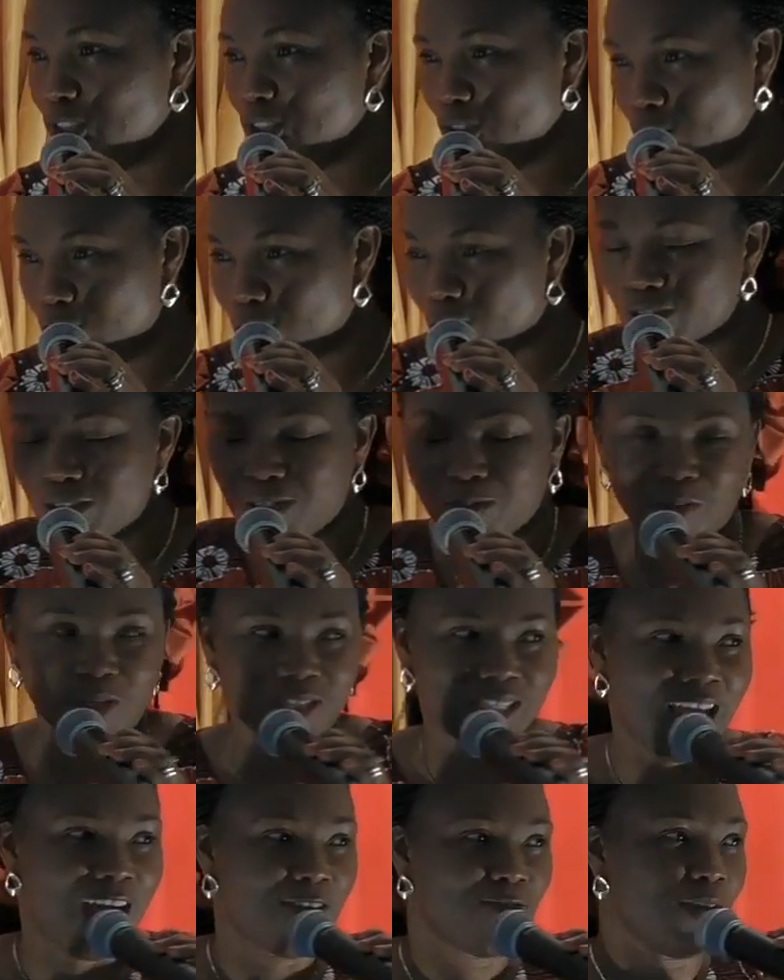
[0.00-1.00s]
You just
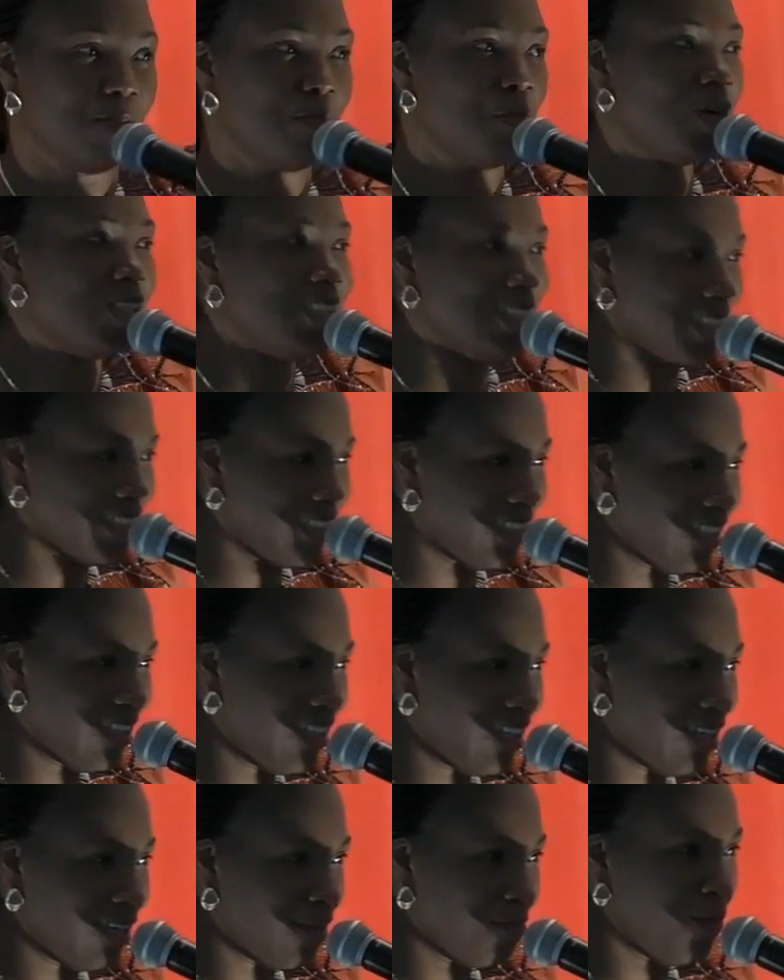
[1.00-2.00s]
must have a body
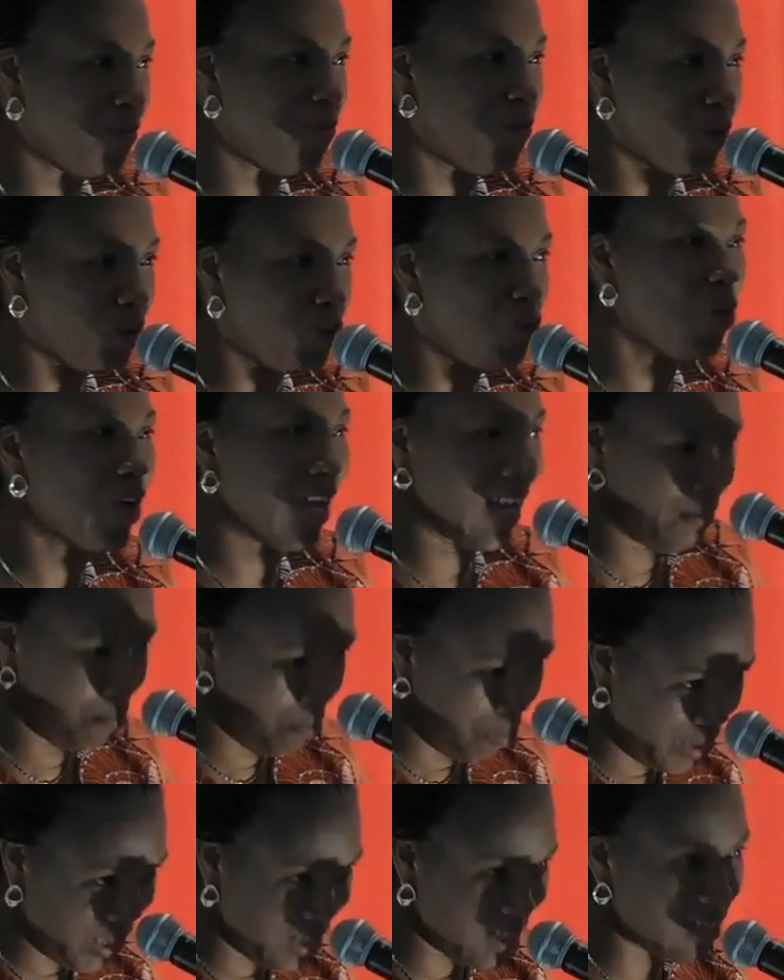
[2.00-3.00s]
before you
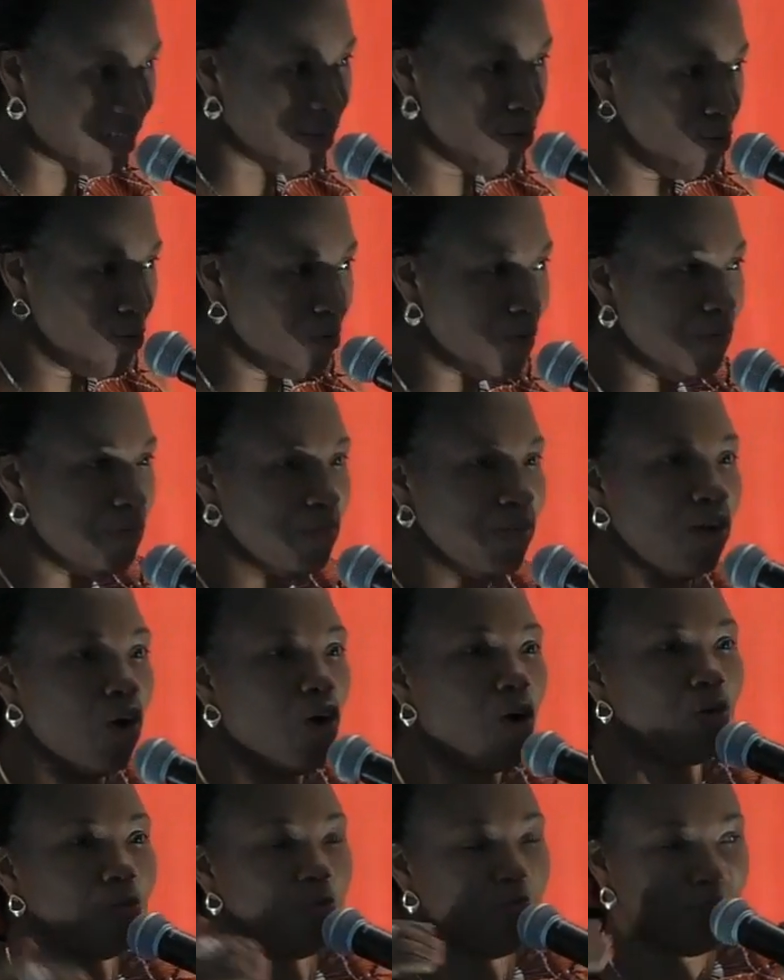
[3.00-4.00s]
can be a woman
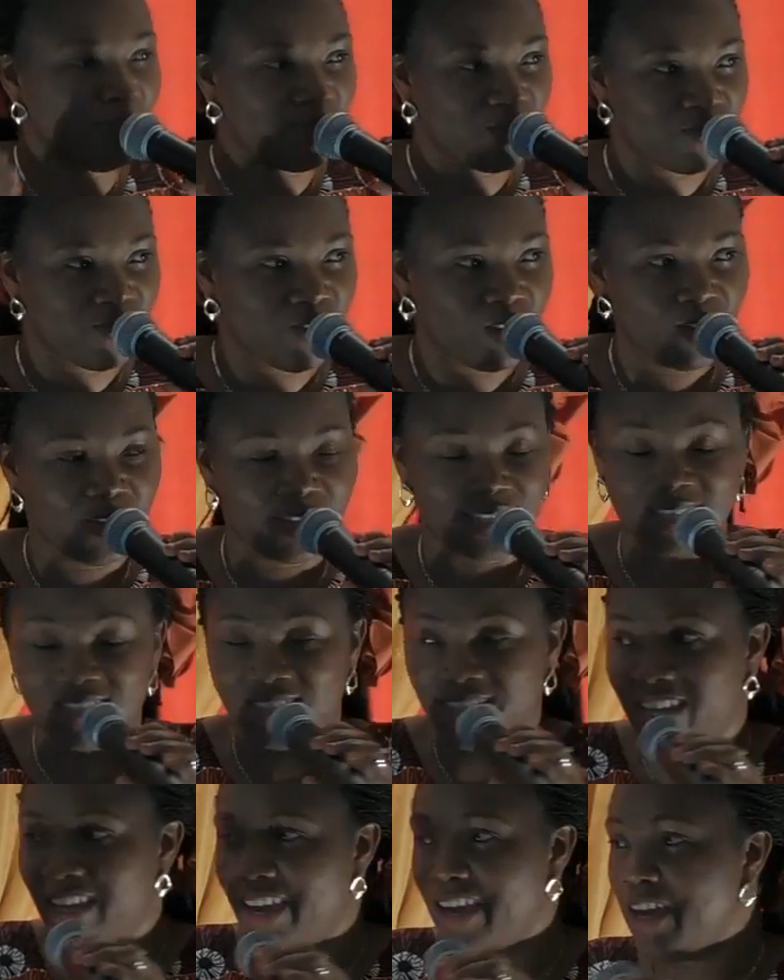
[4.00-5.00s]
before you
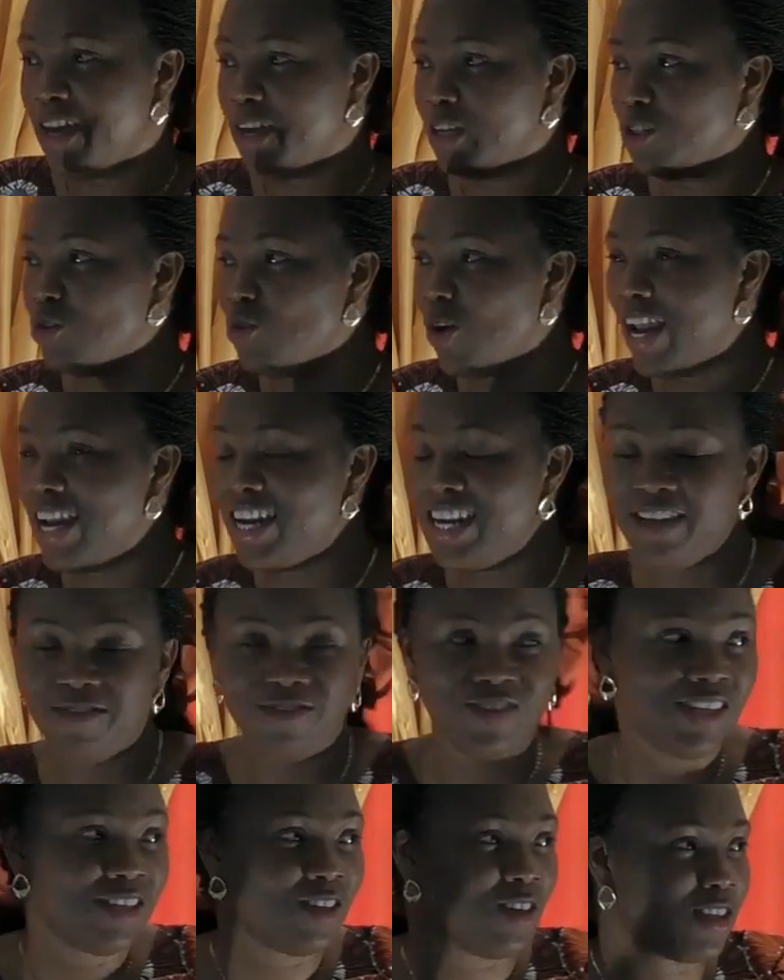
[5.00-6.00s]
can say you are
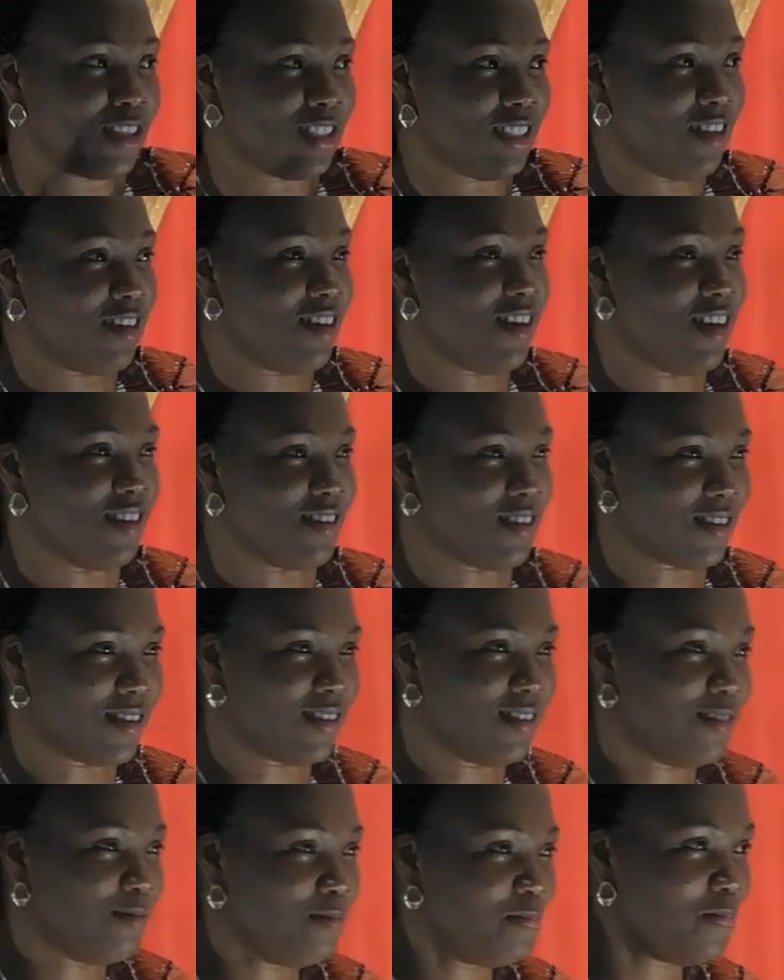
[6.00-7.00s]
living on the earth.
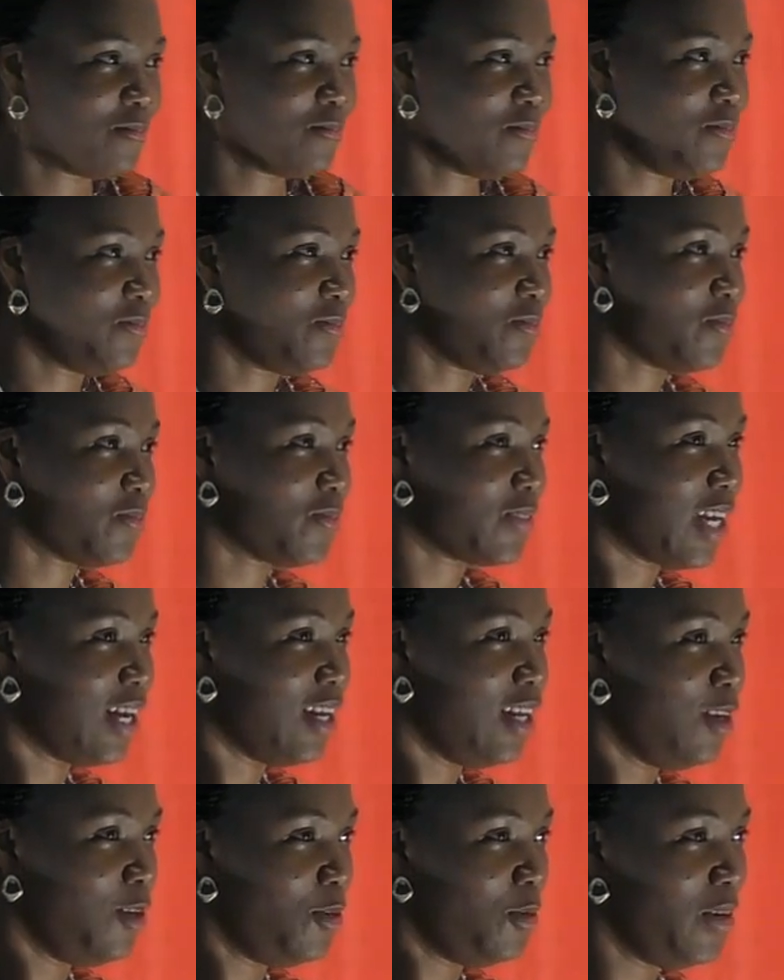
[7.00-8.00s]

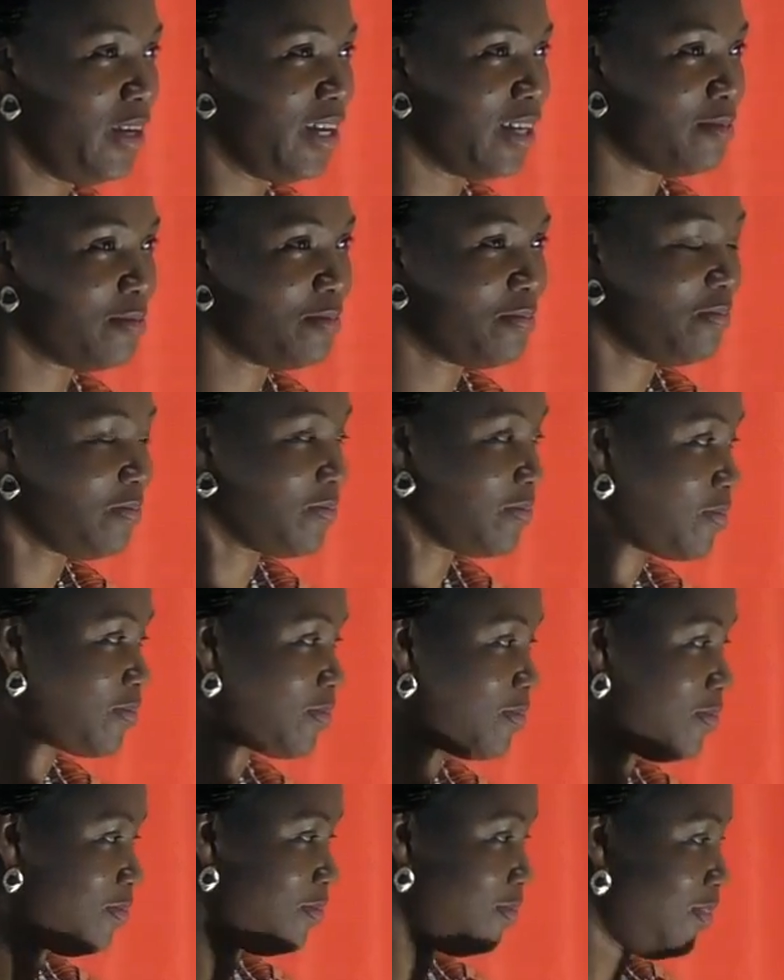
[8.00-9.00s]
Hallelujah.
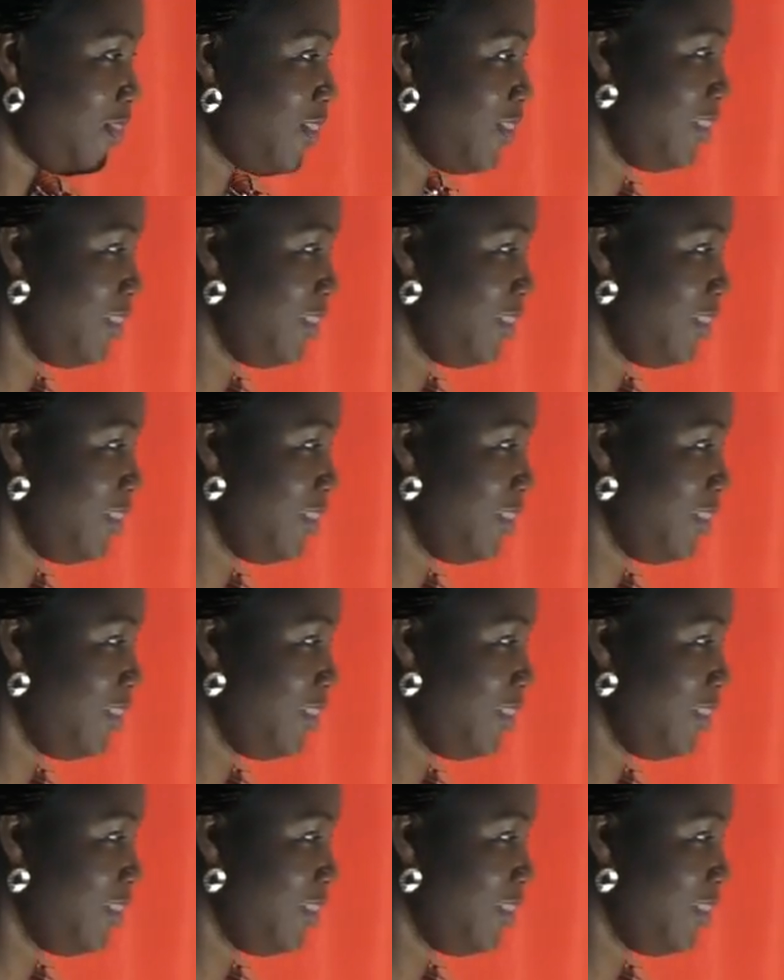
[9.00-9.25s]
Amen.